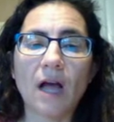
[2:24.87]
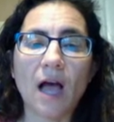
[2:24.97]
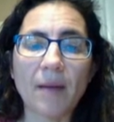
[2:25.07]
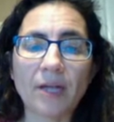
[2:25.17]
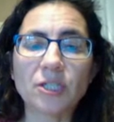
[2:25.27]

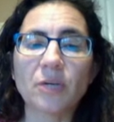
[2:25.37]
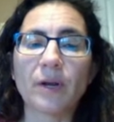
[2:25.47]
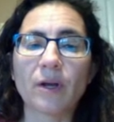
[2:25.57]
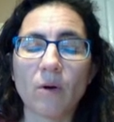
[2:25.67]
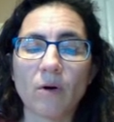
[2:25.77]
I actually want
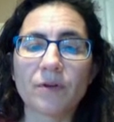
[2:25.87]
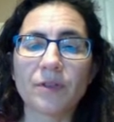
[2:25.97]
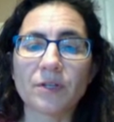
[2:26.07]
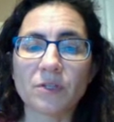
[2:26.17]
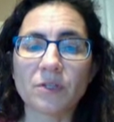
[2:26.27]
to go over
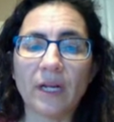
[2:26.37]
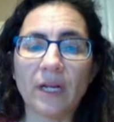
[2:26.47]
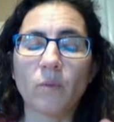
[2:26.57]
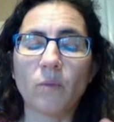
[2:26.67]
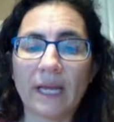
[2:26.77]
this
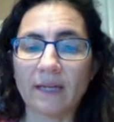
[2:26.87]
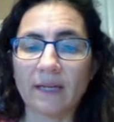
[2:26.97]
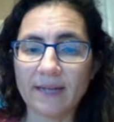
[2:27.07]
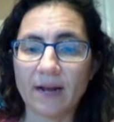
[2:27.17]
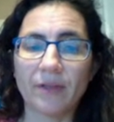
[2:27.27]
reading when I get
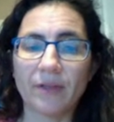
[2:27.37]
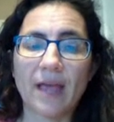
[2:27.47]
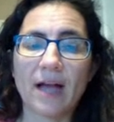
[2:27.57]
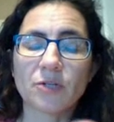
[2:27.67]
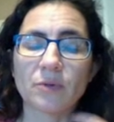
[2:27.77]
down there in the
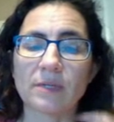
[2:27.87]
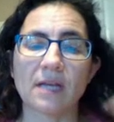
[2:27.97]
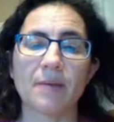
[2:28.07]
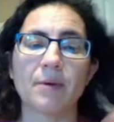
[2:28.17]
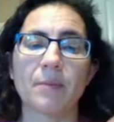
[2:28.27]
actual
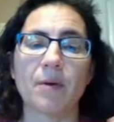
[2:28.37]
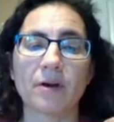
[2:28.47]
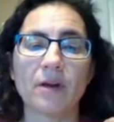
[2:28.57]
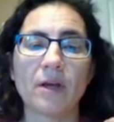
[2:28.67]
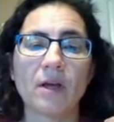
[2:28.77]
assignment part.